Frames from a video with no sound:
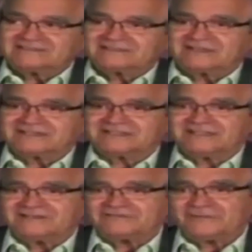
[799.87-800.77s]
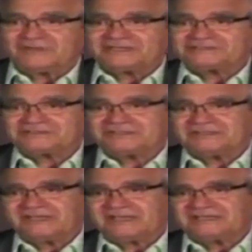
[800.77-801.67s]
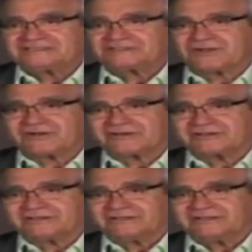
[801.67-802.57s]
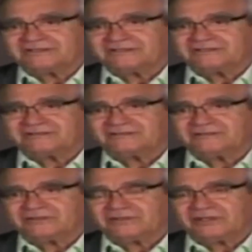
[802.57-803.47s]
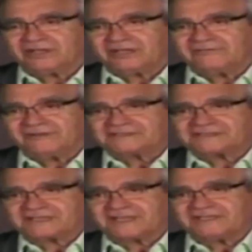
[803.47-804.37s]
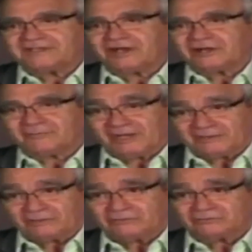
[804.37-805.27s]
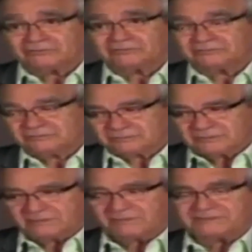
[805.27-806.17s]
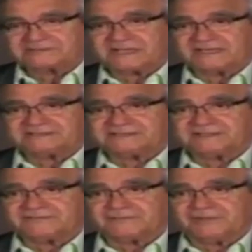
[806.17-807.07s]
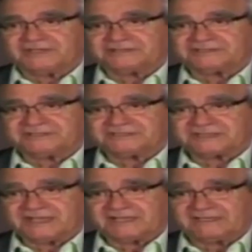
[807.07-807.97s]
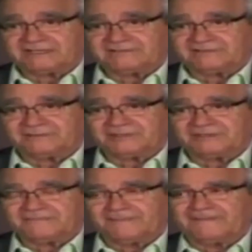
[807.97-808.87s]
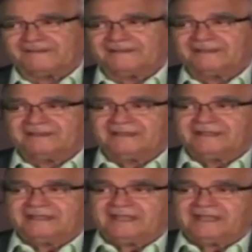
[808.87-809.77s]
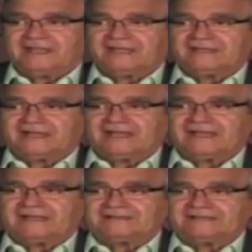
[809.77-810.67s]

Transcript: got the information and started investigating on my own, besides the information this guy had given me. And I had